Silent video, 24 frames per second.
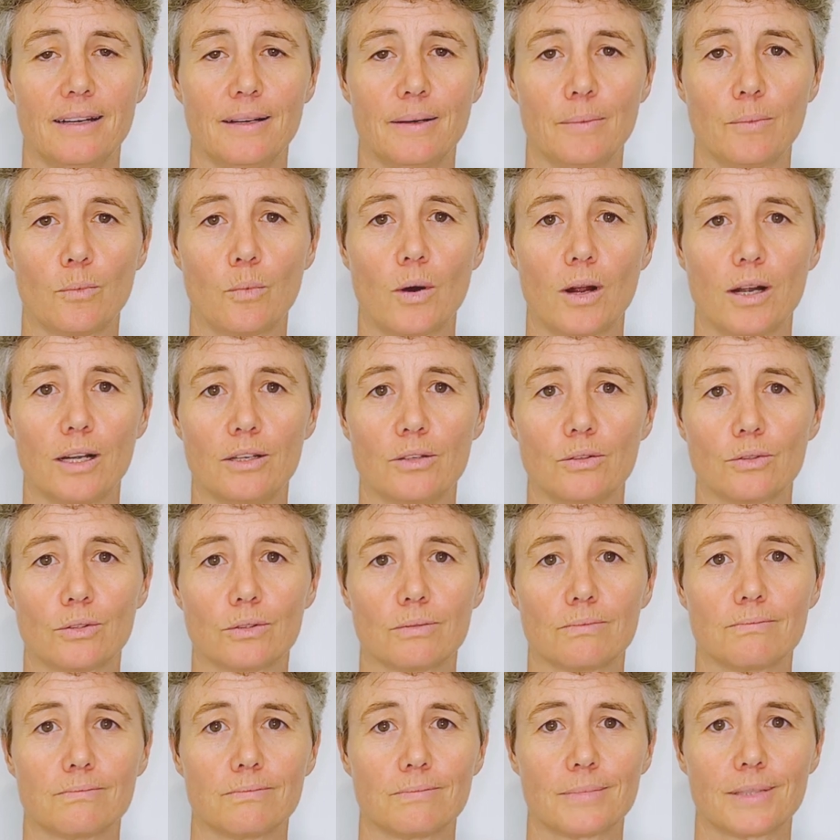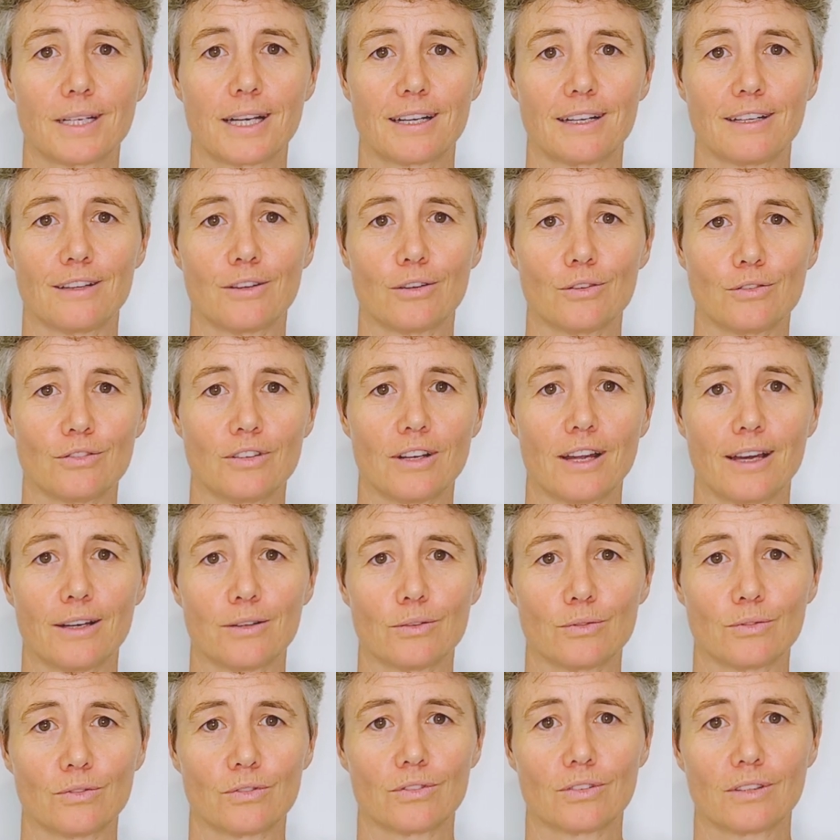while you're cutting those
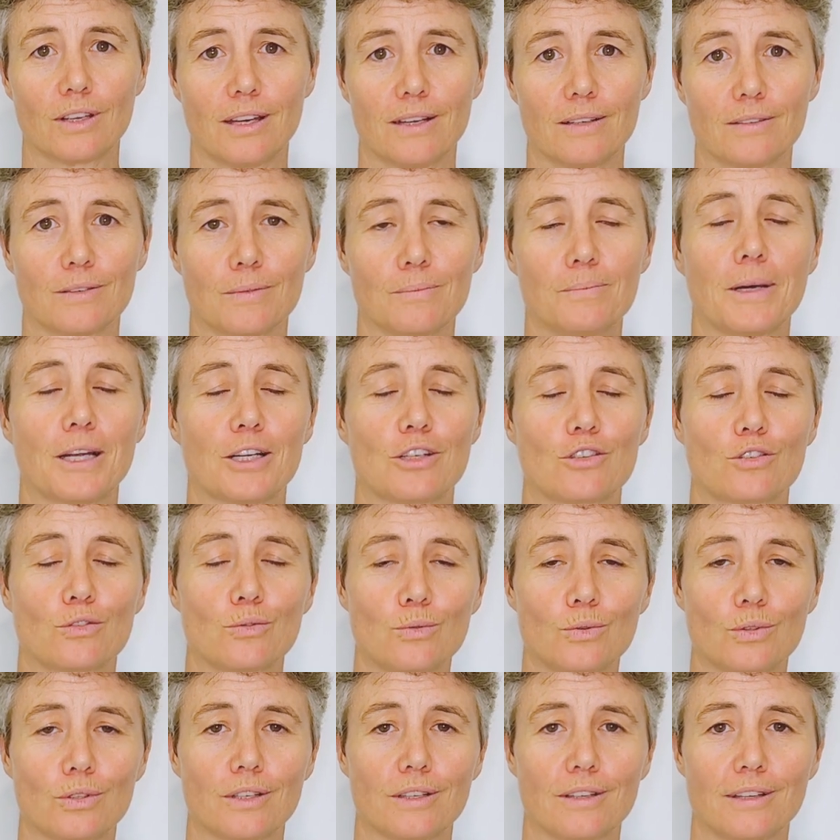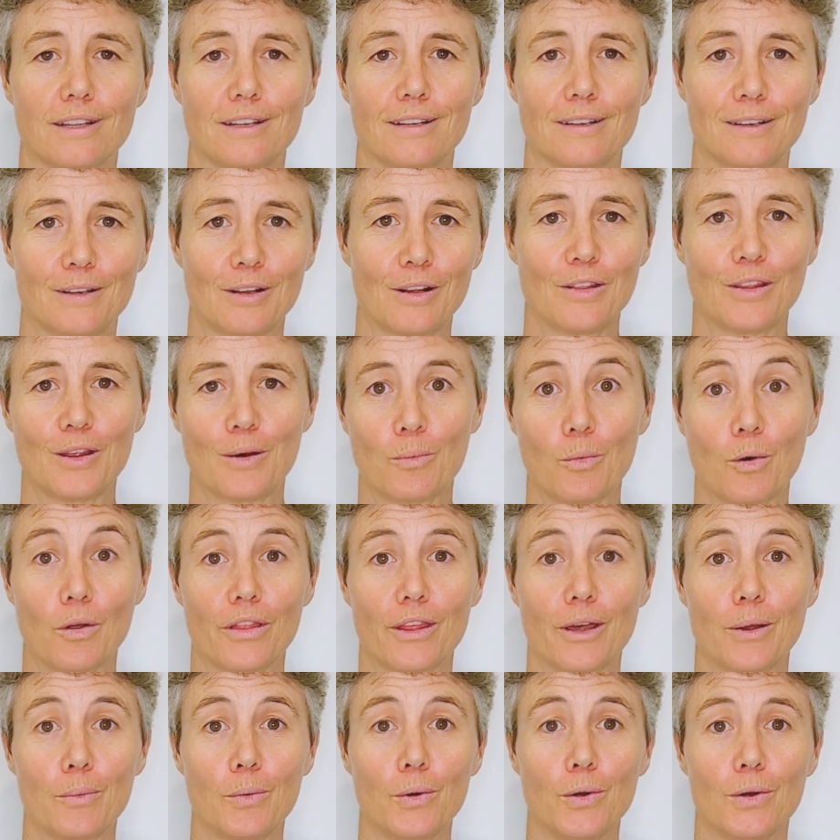nails much shorter than what
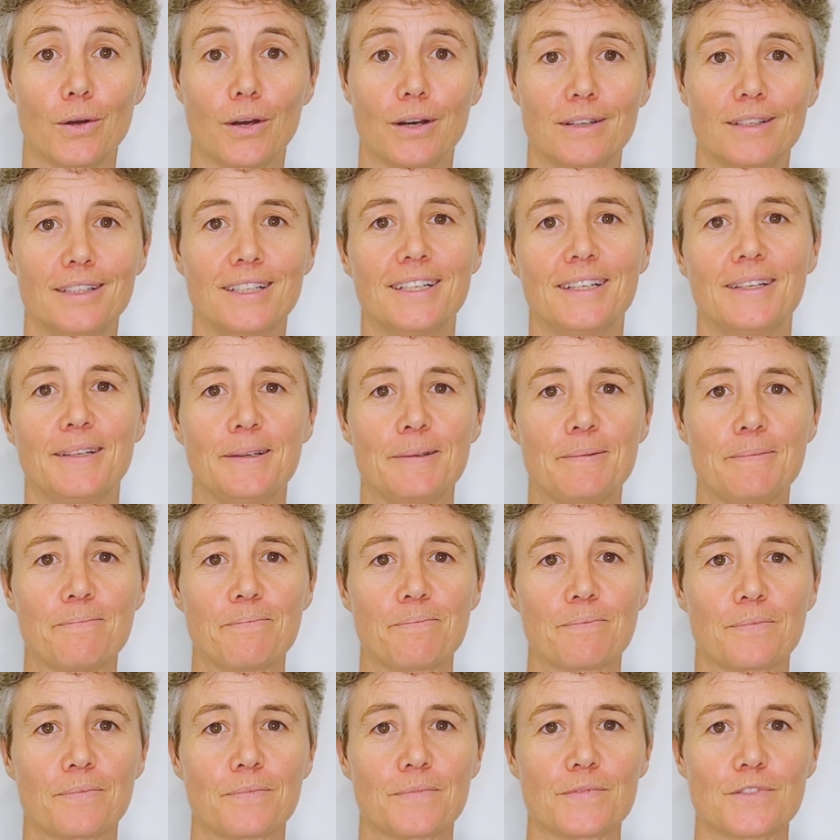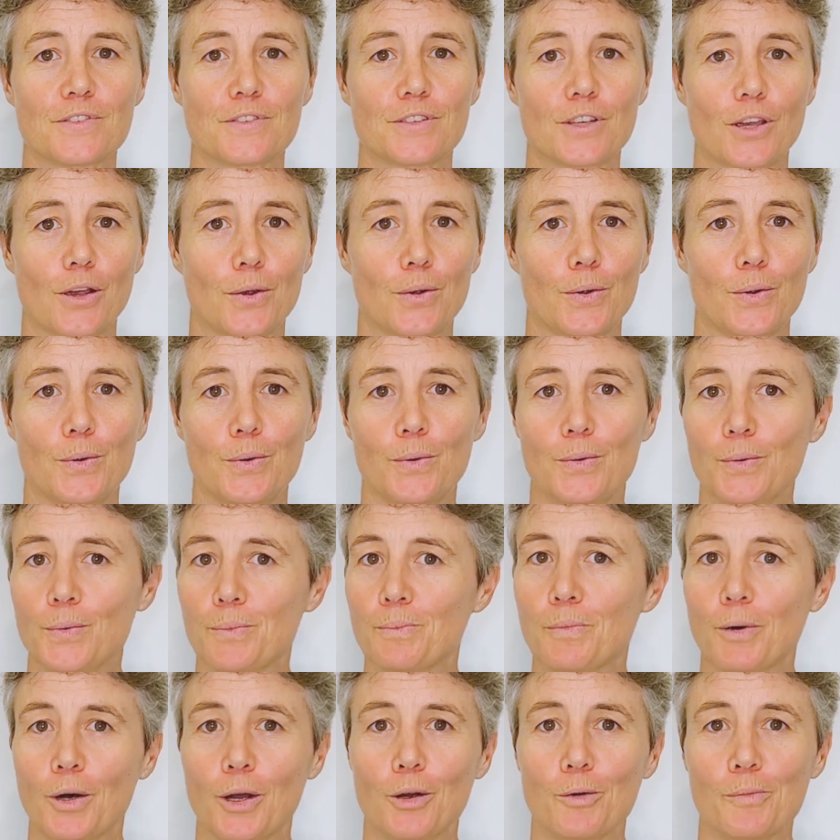they were. So
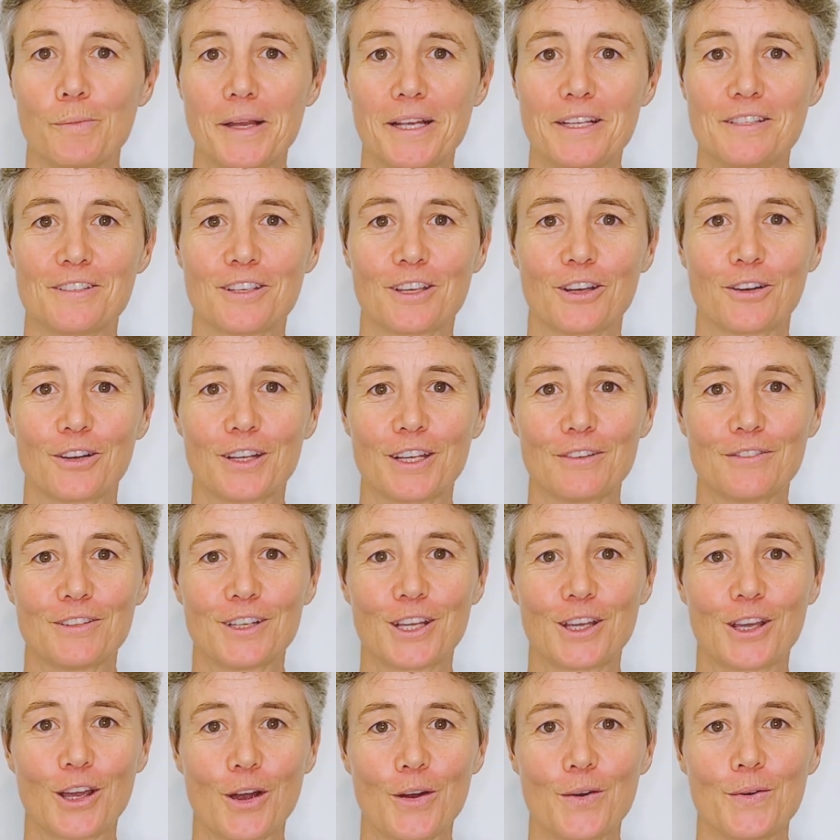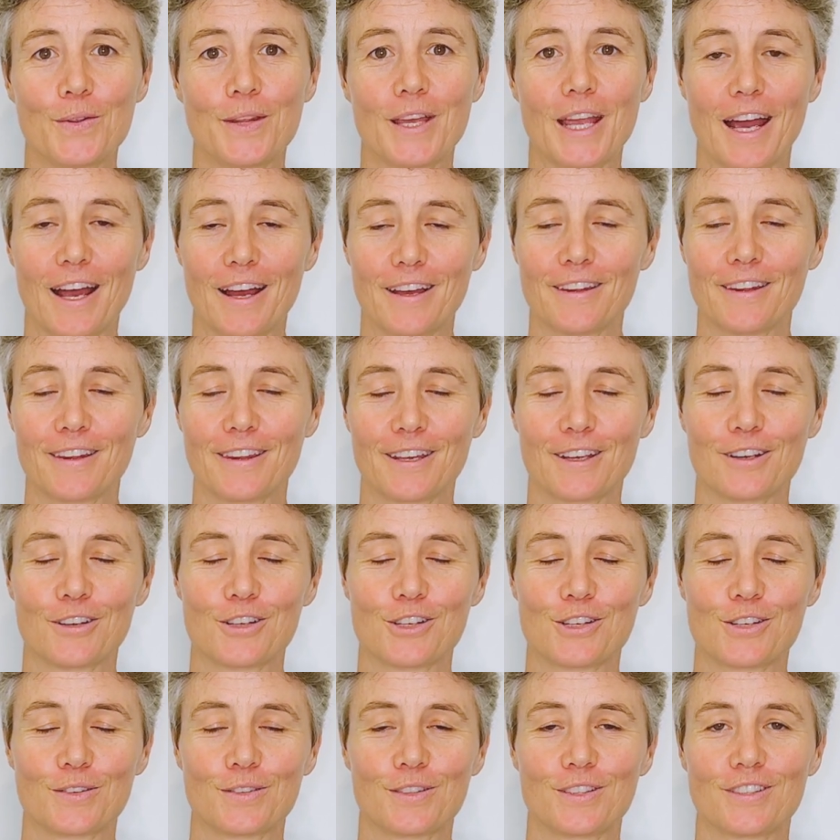by all means, go and give it a go. The other thing I
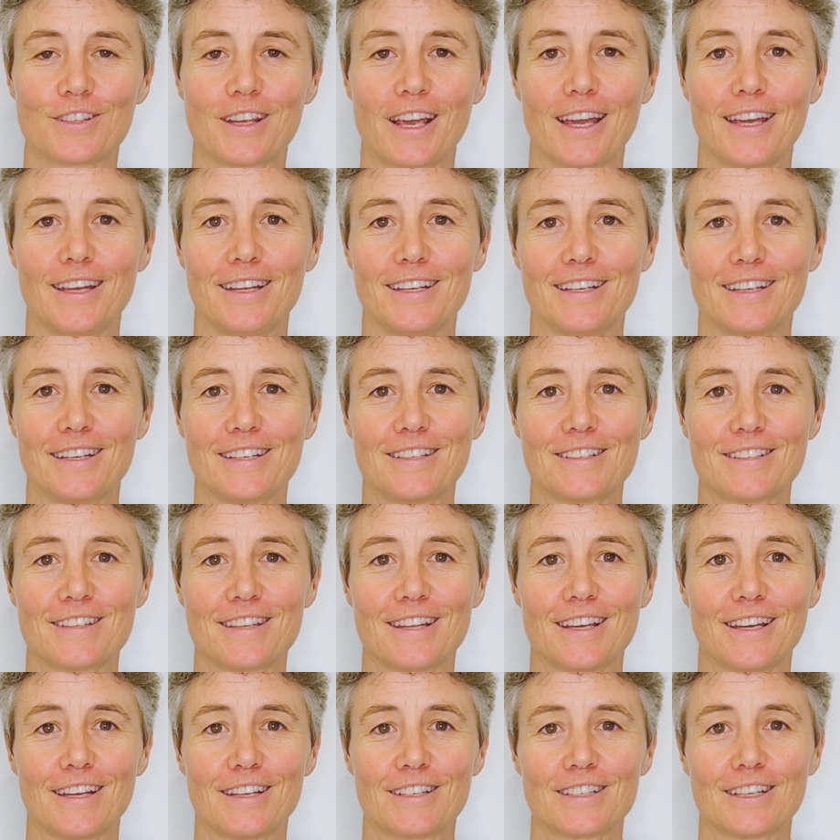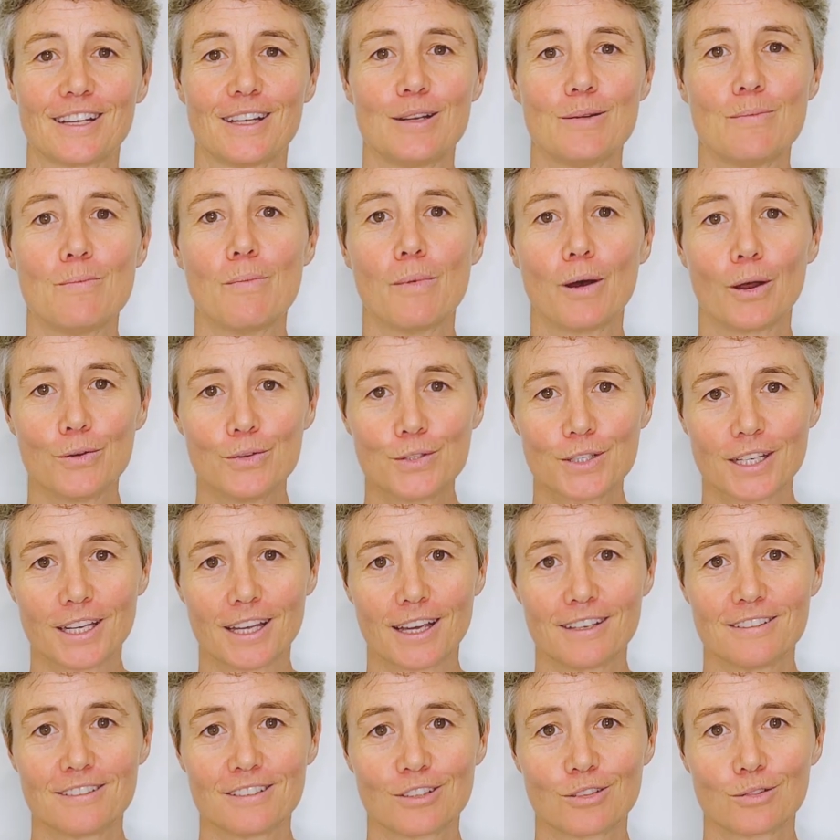should say is that in most
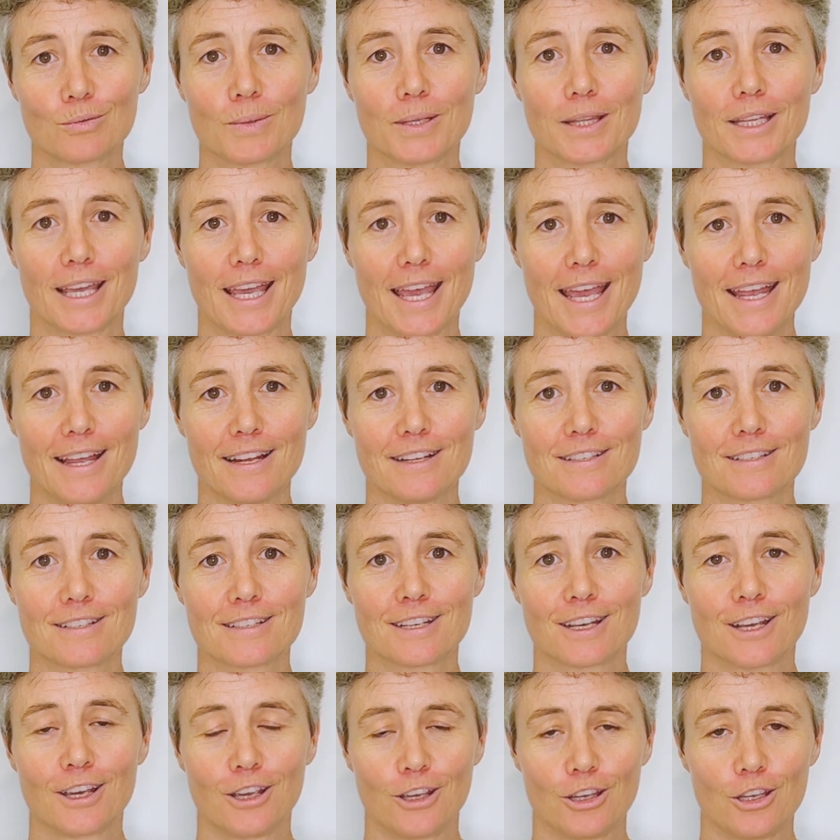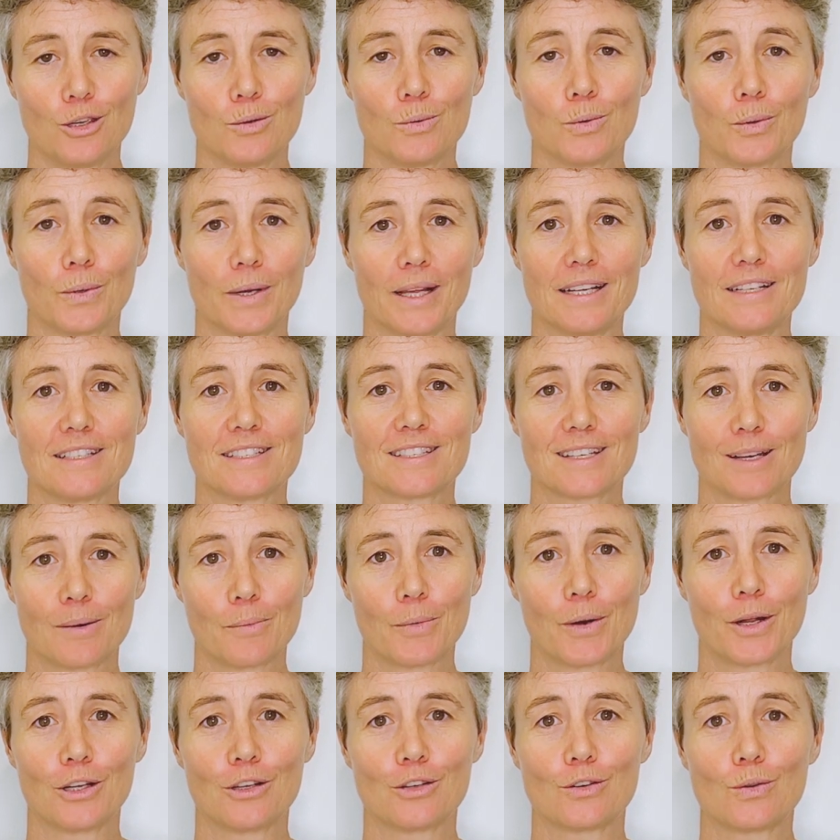cases with cats, you will need
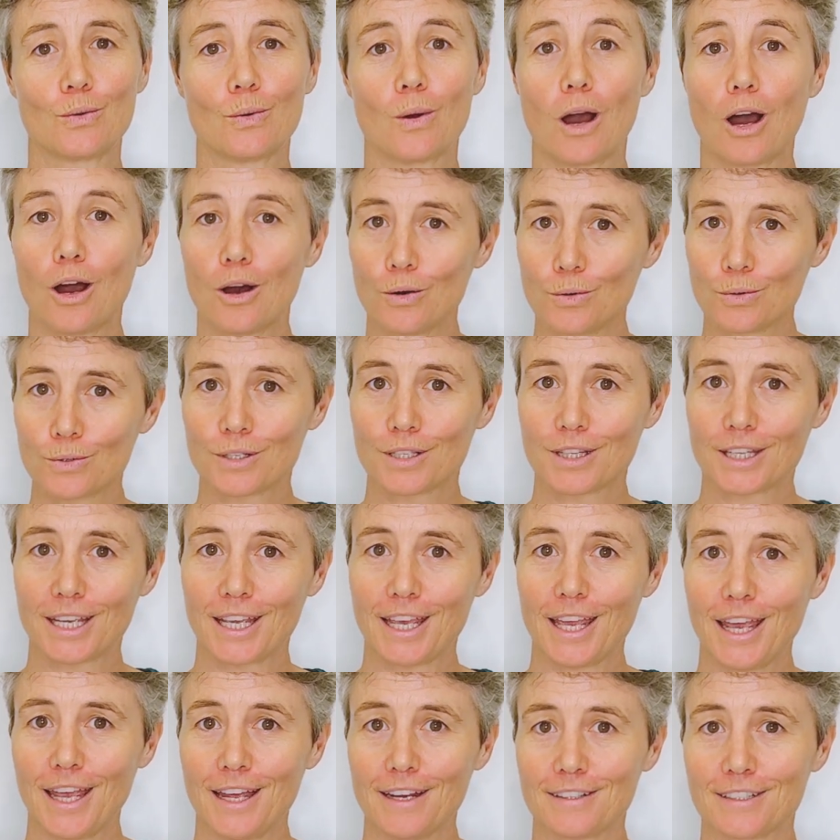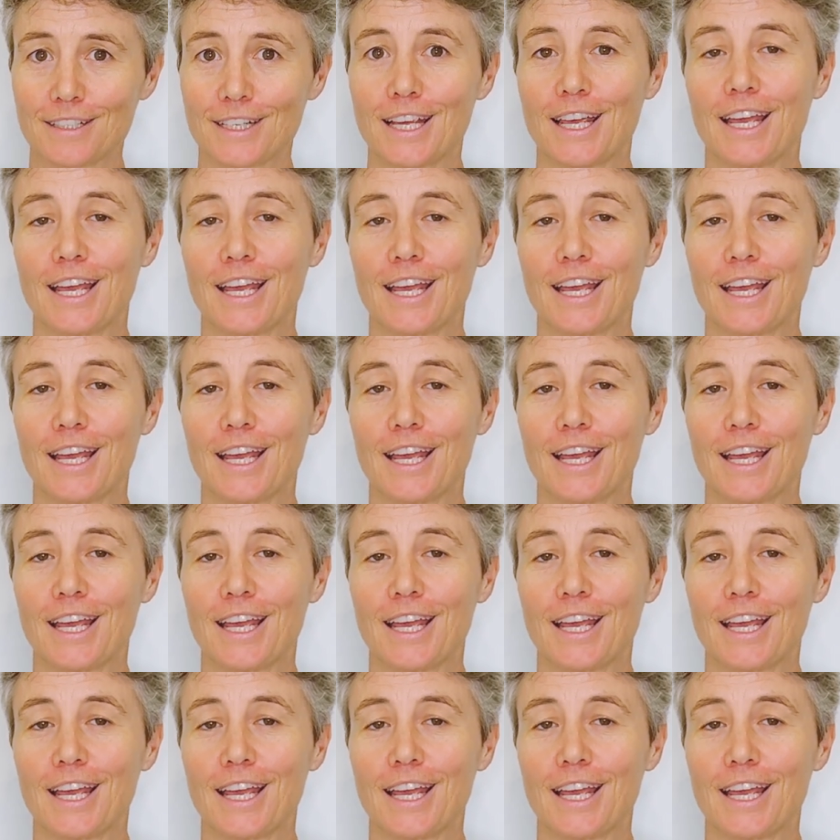someone to hold the cat